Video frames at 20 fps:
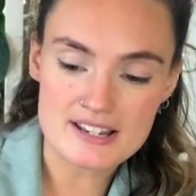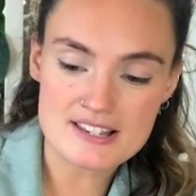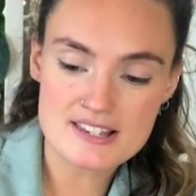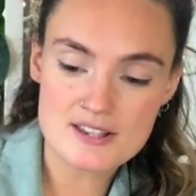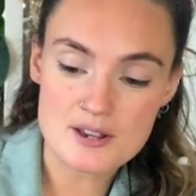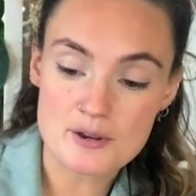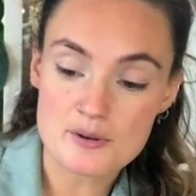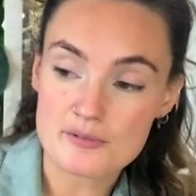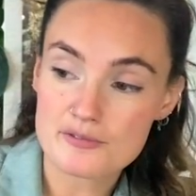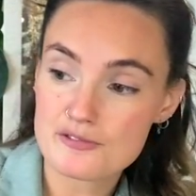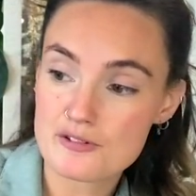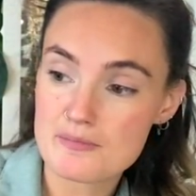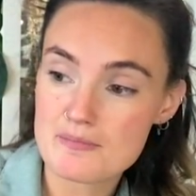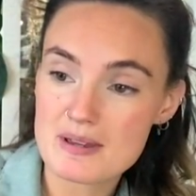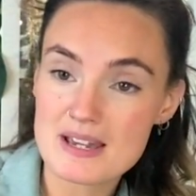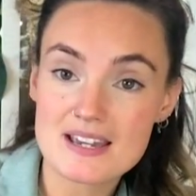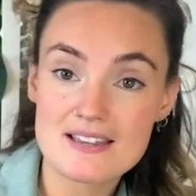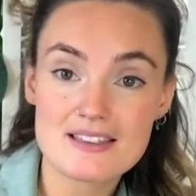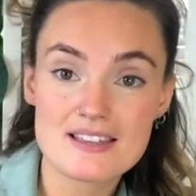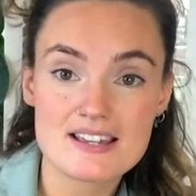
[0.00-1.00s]
So for
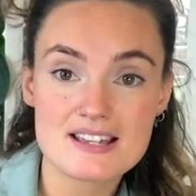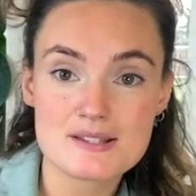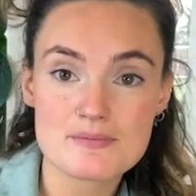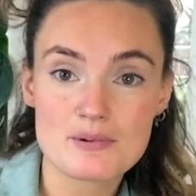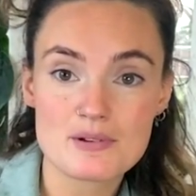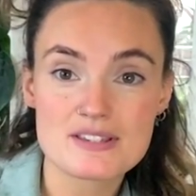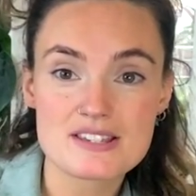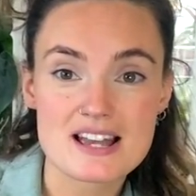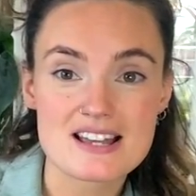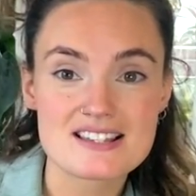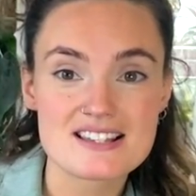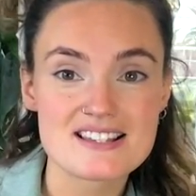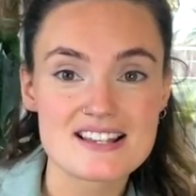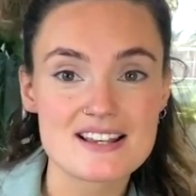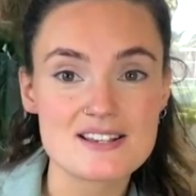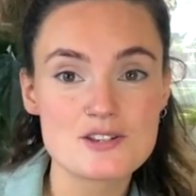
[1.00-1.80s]
me, these ones, as I say,